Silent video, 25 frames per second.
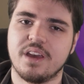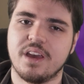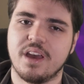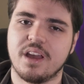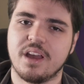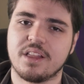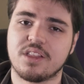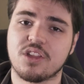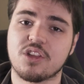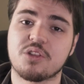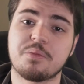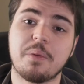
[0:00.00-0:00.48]

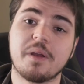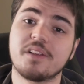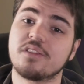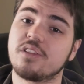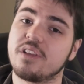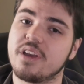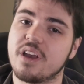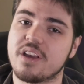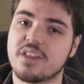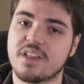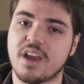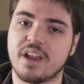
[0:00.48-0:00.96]
It's
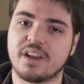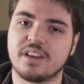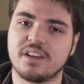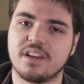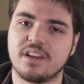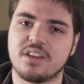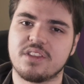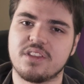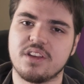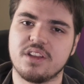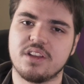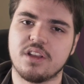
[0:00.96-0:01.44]
especially exciting to
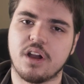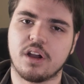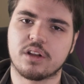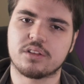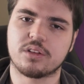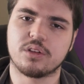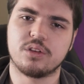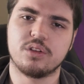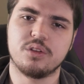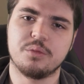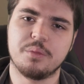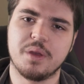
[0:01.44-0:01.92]
see
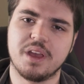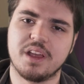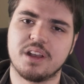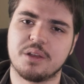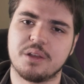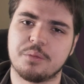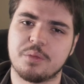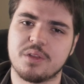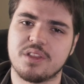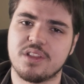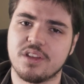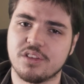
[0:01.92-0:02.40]
Doctor Who be in a
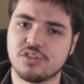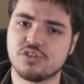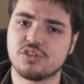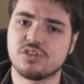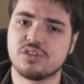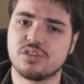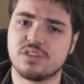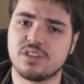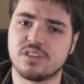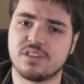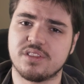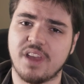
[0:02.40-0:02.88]

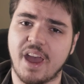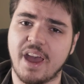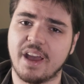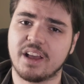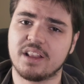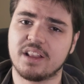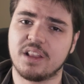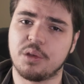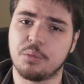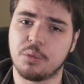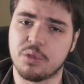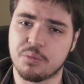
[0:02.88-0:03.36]
position to
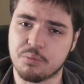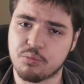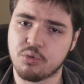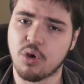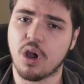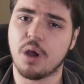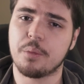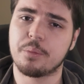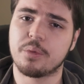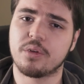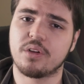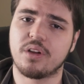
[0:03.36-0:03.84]
tackle it with
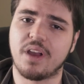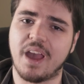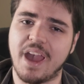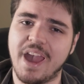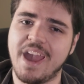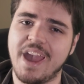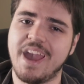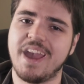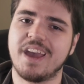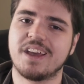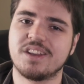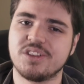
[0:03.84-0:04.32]
proper,
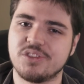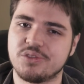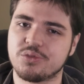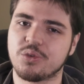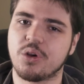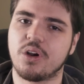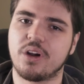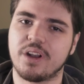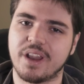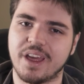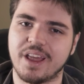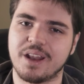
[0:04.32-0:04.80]

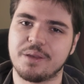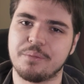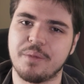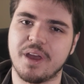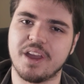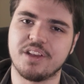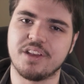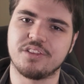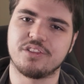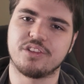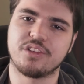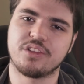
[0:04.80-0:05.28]
hand-drawn
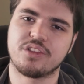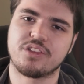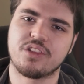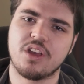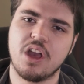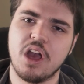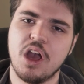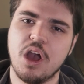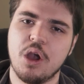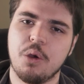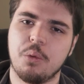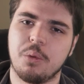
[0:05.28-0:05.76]
animations,
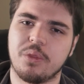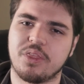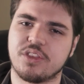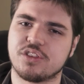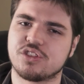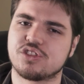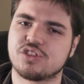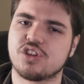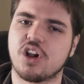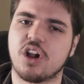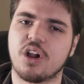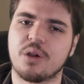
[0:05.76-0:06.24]
with the
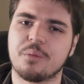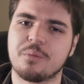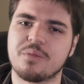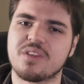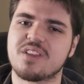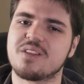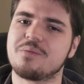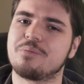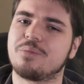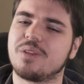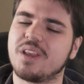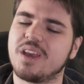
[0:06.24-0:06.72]
charm
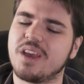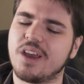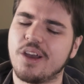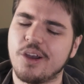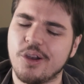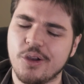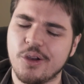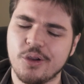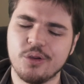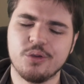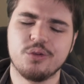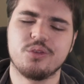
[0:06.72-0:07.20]
simply
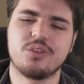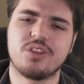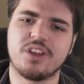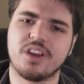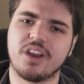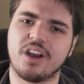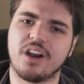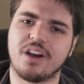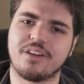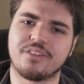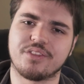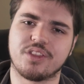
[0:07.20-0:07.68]
oozing
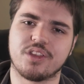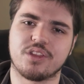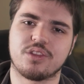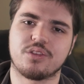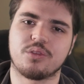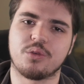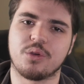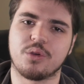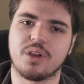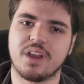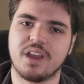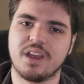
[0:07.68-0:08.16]
off the
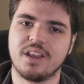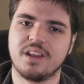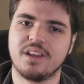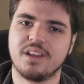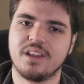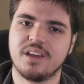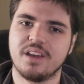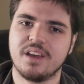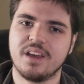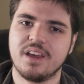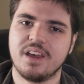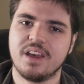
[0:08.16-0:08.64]
screen.
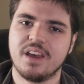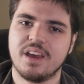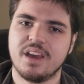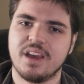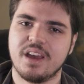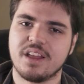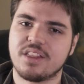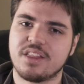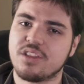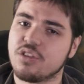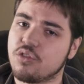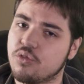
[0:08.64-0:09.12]

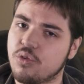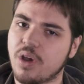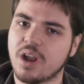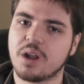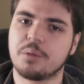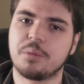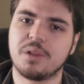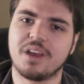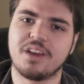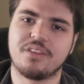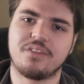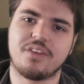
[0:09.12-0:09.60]
It's
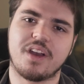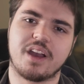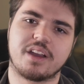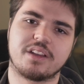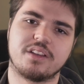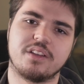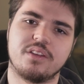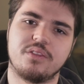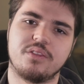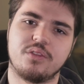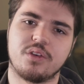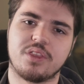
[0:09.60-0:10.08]
incredibly
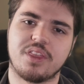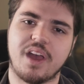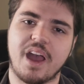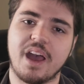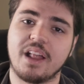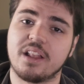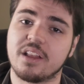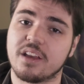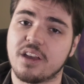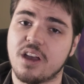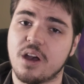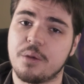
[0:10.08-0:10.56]
effective, with
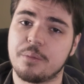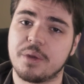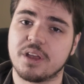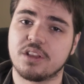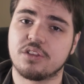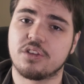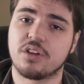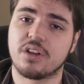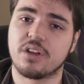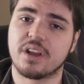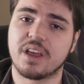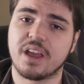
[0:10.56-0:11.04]
Alan Cumming
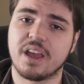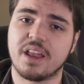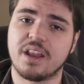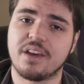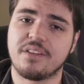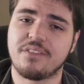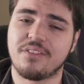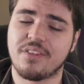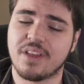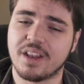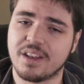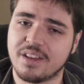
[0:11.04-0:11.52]
turning in a
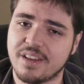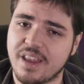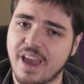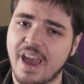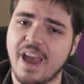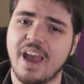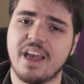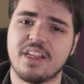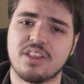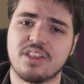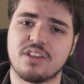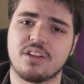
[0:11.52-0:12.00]

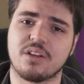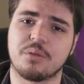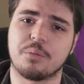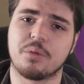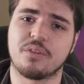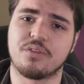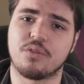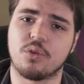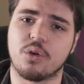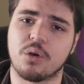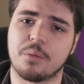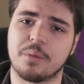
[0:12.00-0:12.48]
fantastic
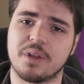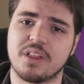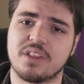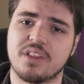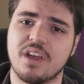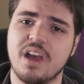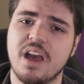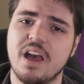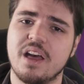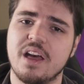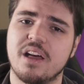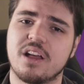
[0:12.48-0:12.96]
performance
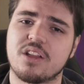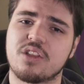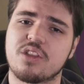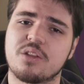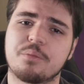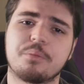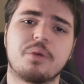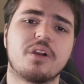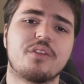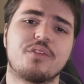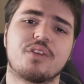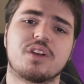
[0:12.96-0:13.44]
that's the
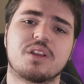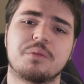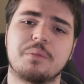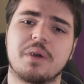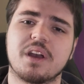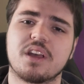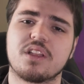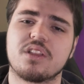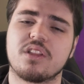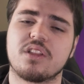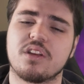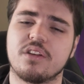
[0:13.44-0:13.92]
perfect
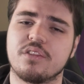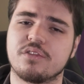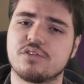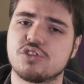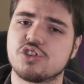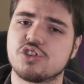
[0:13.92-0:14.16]
mix of